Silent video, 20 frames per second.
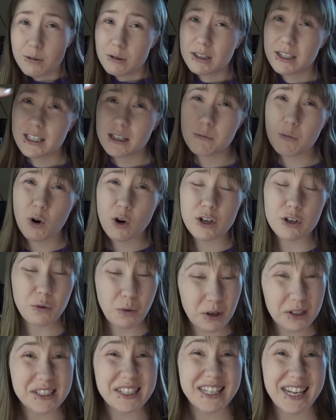I would lean more
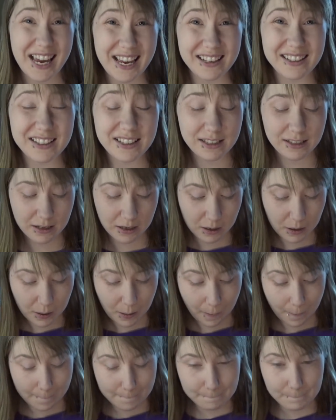towards yes.
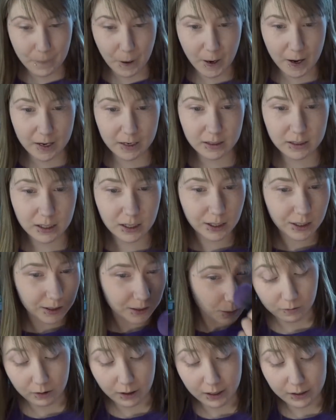But
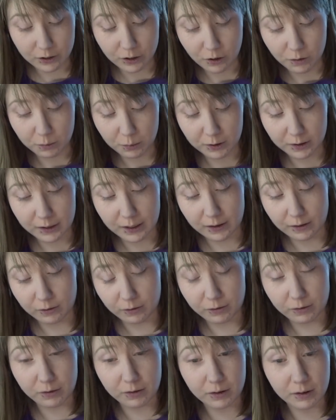what I don't believe